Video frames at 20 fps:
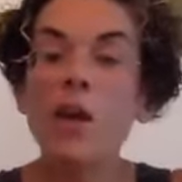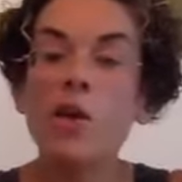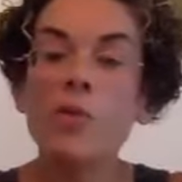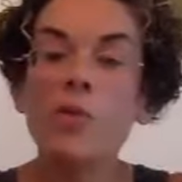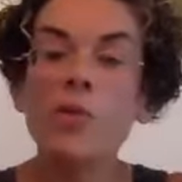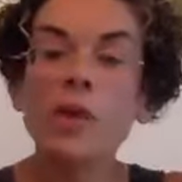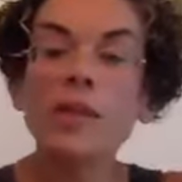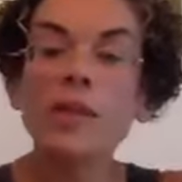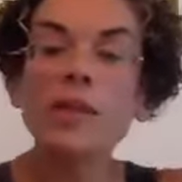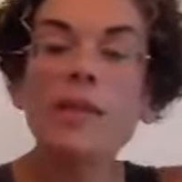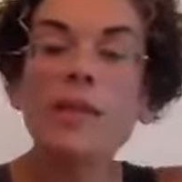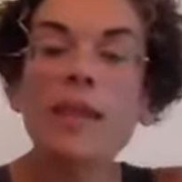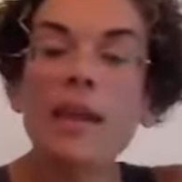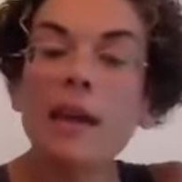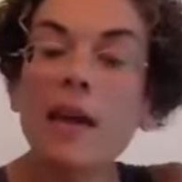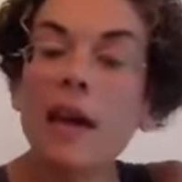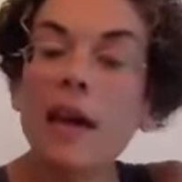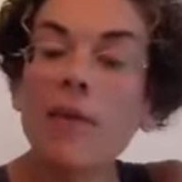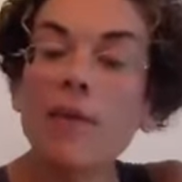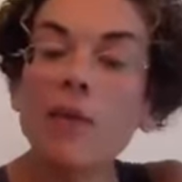And one
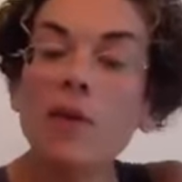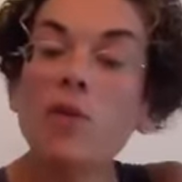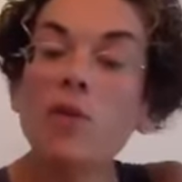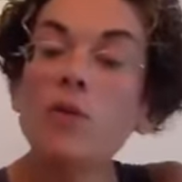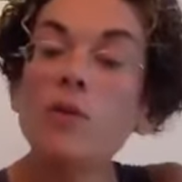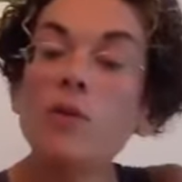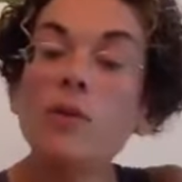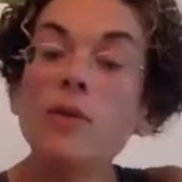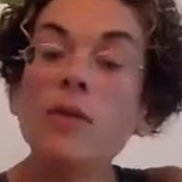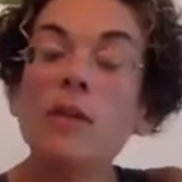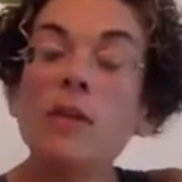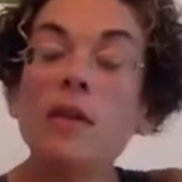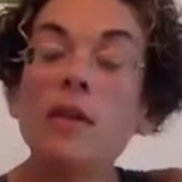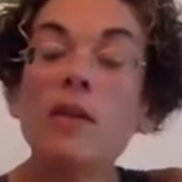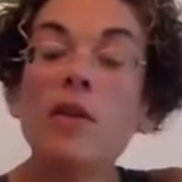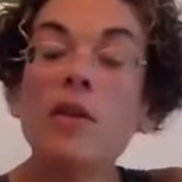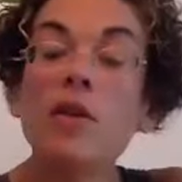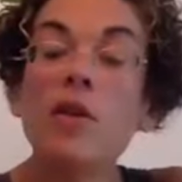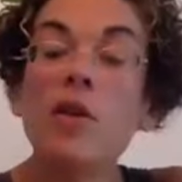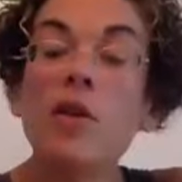deck I haven't used
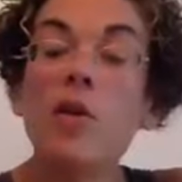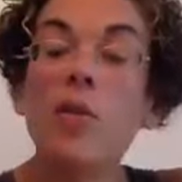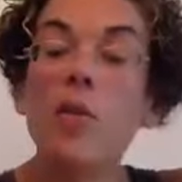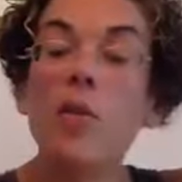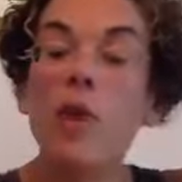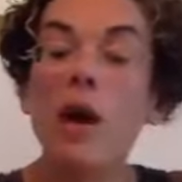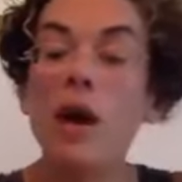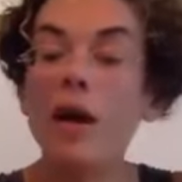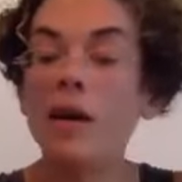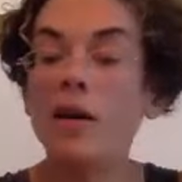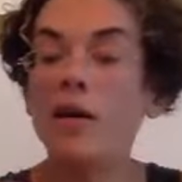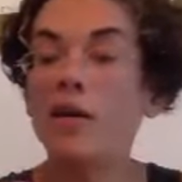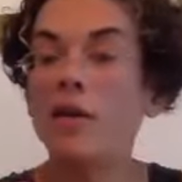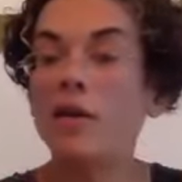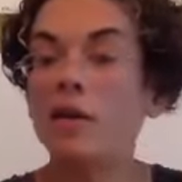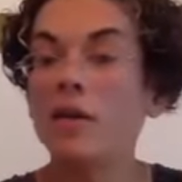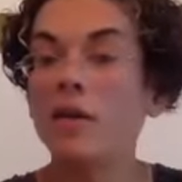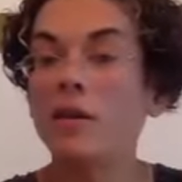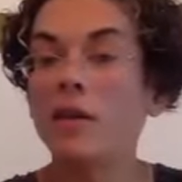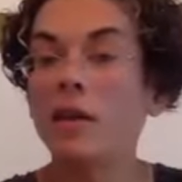in a
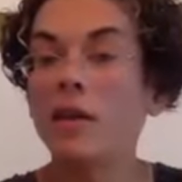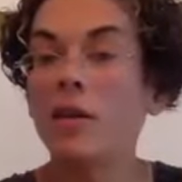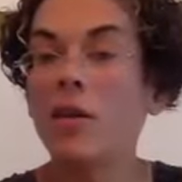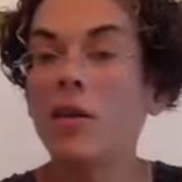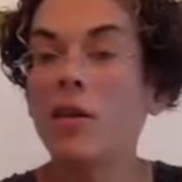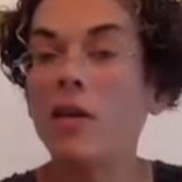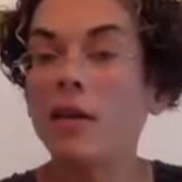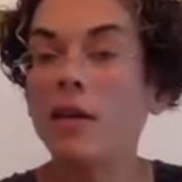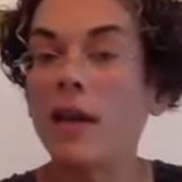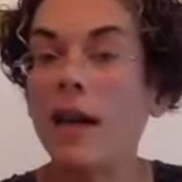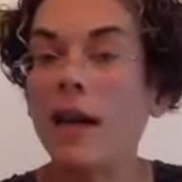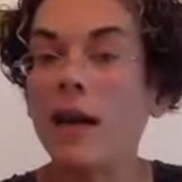while that called